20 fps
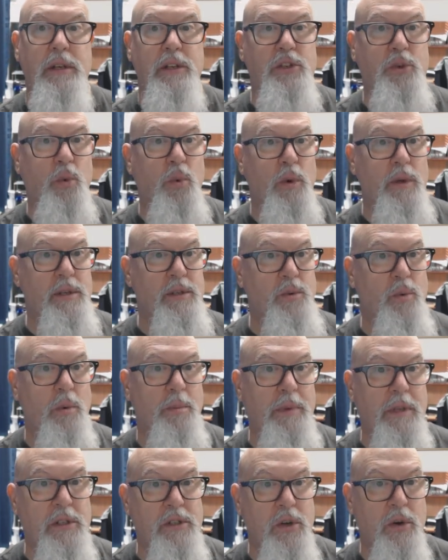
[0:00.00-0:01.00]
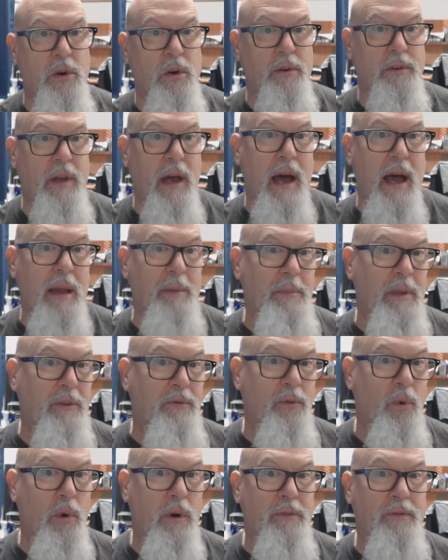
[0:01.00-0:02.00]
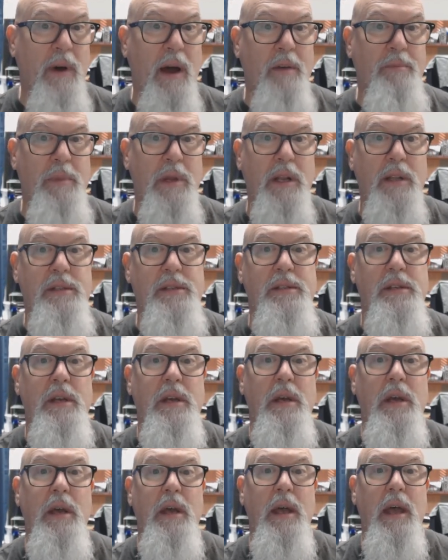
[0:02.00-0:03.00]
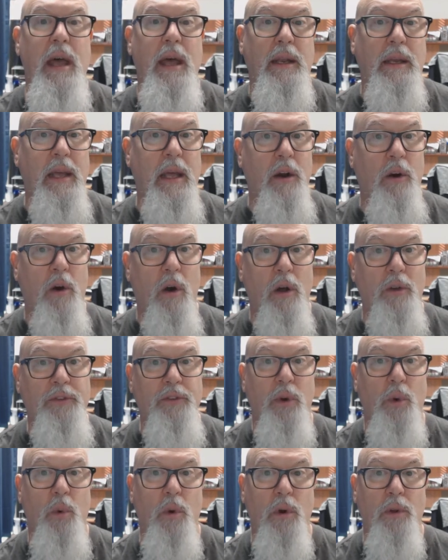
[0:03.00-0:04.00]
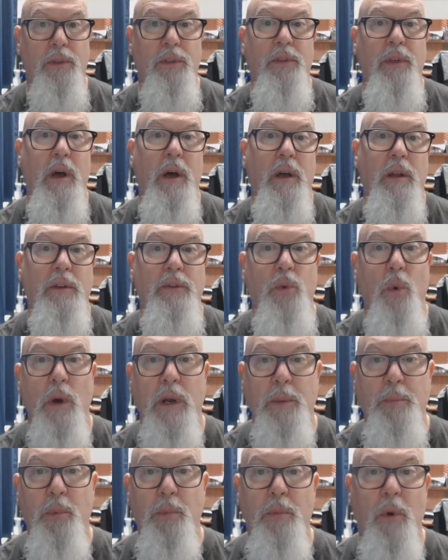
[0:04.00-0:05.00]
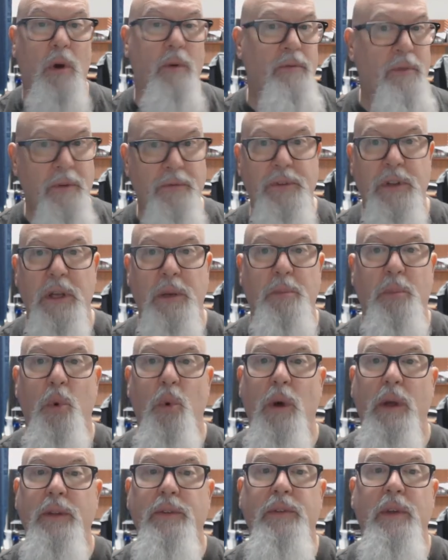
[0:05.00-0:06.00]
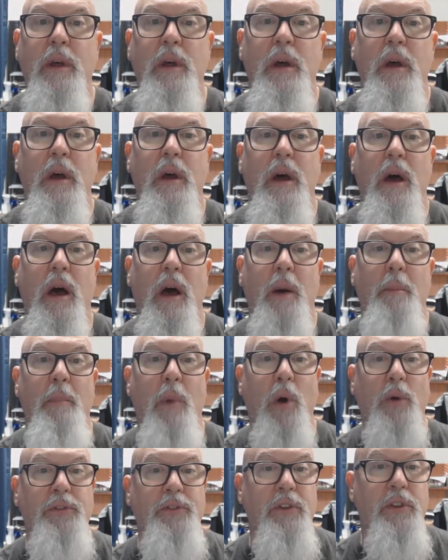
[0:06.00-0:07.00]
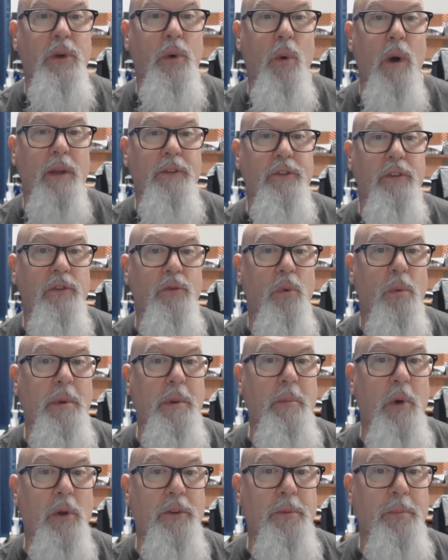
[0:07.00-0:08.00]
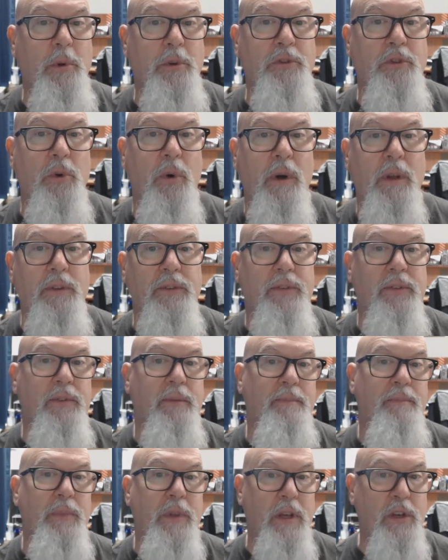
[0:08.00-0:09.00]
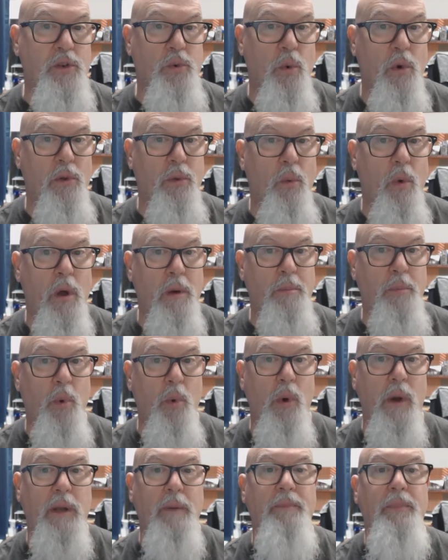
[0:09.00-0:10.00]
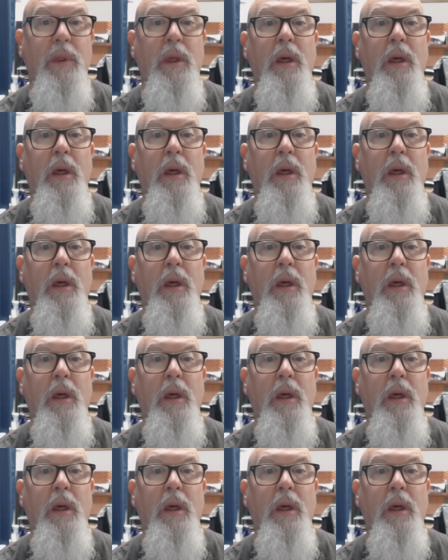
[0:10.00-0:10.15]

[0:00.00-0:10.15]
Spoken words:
Each quiz will be timed at 45 minutes, and again are also worth 20 or 15 points. Most of the questions will be multiple choice, each worth 1 point.